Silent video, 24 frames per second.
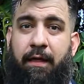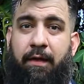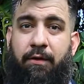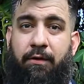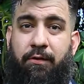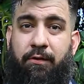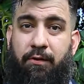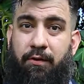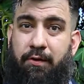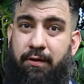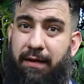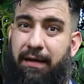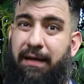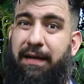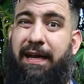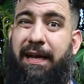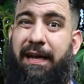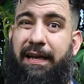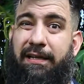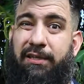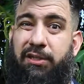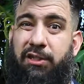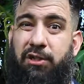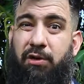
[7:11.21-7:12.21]
you're gonna
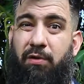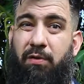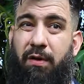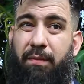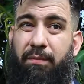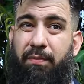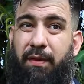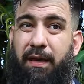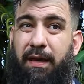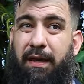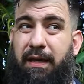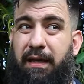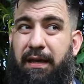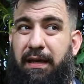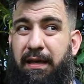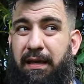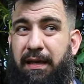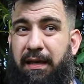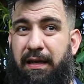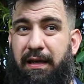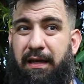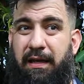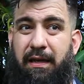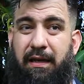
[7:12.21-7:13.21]
kind of show up like
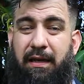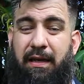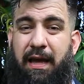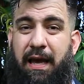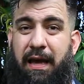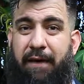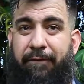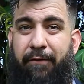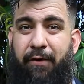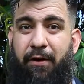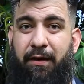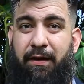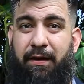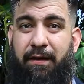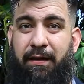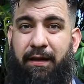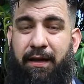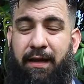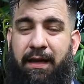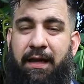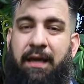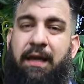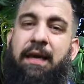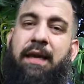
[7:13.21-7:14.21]

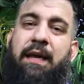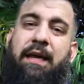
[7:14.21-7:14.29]
half-heartedly.